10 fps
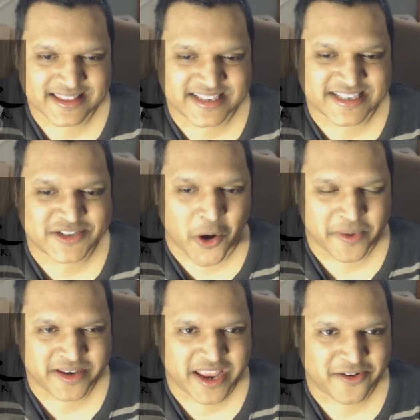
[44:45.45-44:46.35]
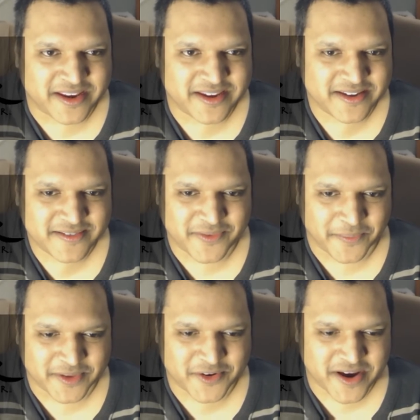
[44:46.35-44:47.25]
This is commentary
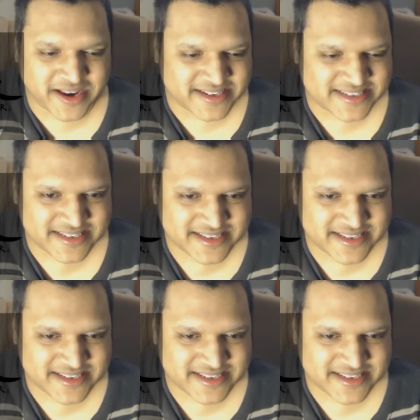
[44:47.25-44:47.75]
from the creators.